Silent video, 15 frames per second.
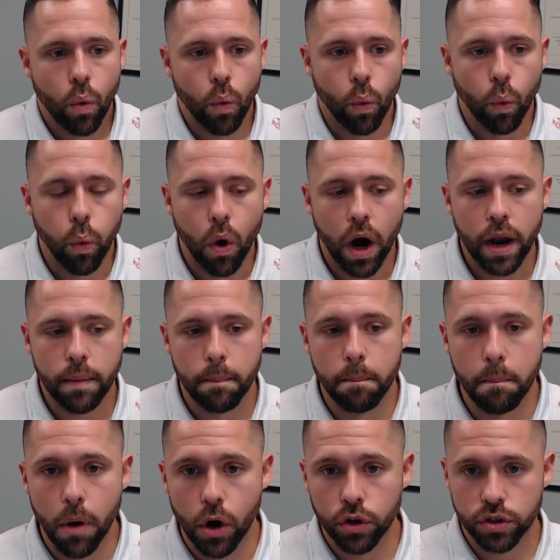What
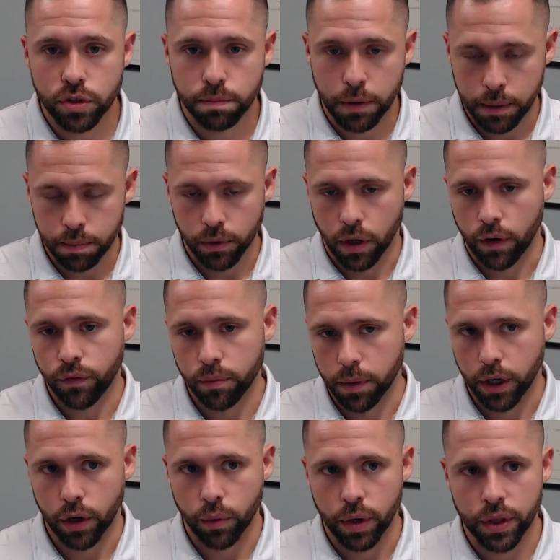most people are
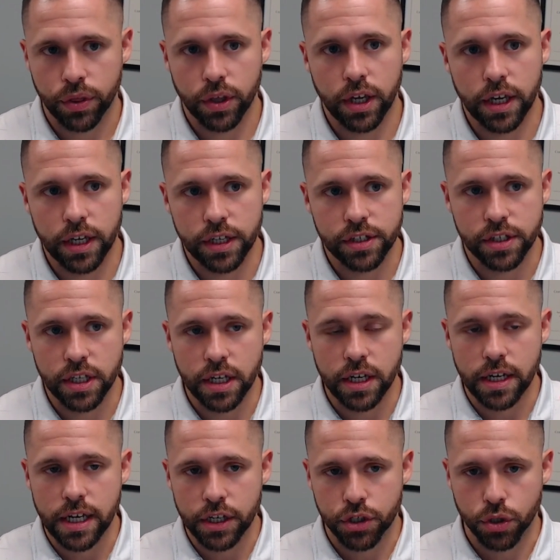familiar with is the
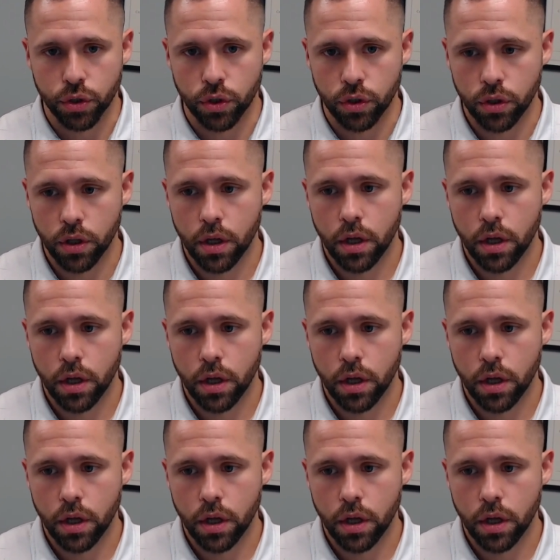initial